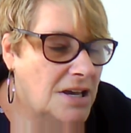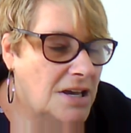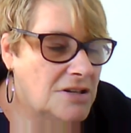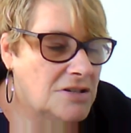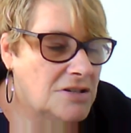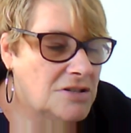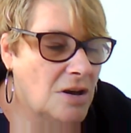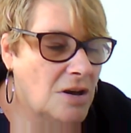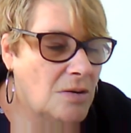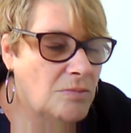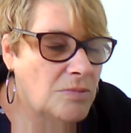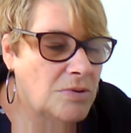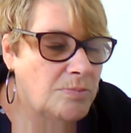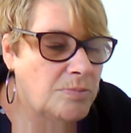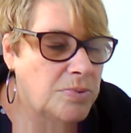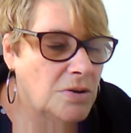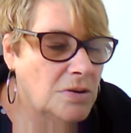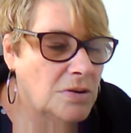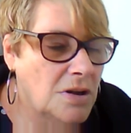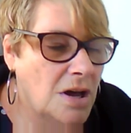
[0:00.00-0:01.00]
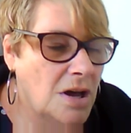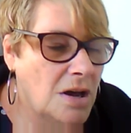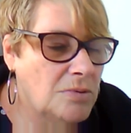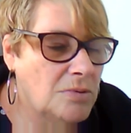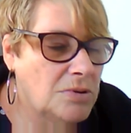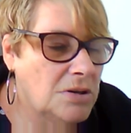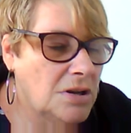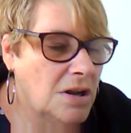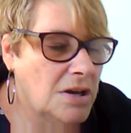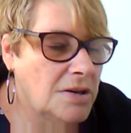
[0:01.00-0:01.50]
Start with bull. I
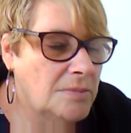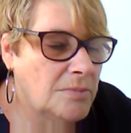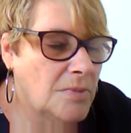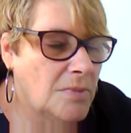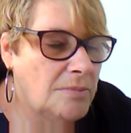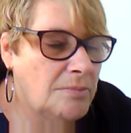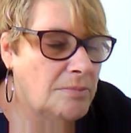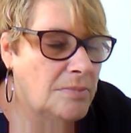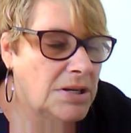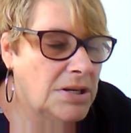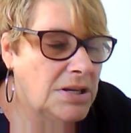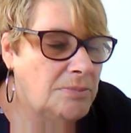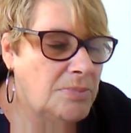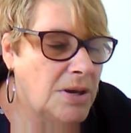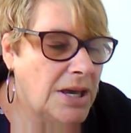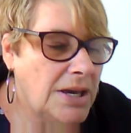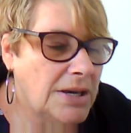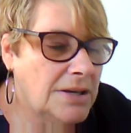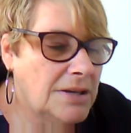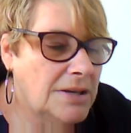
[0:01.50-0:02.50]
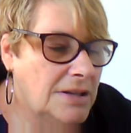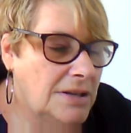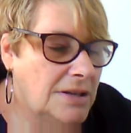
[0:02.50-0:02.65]
would like my money back